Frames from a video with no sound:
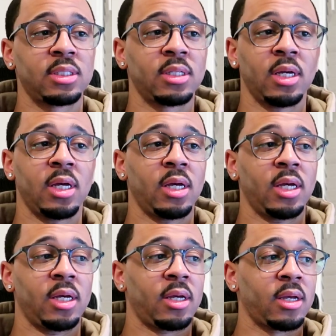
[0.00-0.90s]
to,
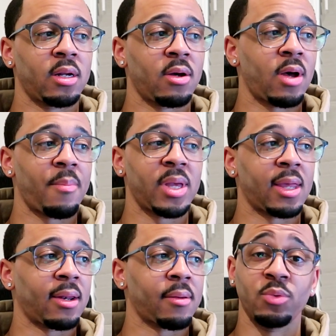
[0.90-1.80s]
I
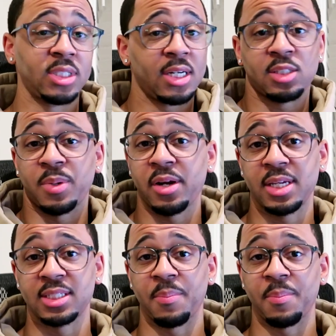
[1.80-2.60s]
mean, it was an experience.